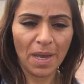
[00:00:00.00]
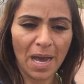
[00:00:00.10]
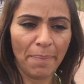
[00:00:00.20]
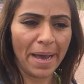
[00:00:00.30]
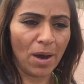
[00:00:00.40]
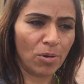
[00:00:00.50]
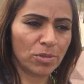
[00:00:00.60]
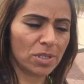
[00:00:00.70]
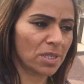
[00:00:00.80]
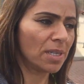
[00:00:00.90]
about
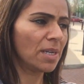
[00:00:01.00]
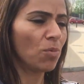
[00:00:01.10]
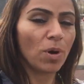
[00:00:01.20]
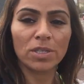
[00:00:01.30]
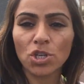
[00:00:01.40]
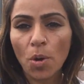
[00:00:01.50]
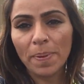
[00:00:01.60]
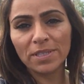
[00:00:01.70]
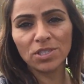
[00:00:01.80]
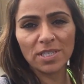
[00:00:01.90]
what
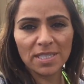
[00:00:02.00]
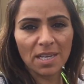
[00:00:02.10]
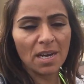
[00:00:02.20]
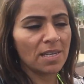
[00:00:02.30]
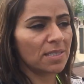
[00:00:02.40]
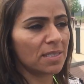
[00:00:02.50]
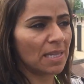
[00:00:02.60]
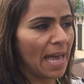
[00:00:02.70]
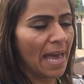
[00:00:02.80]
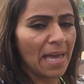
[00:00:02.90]
topics to discuss
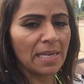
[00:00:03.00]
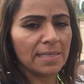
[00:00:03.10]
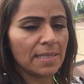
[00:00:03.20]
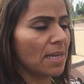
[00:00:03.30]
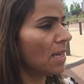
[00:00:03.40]
and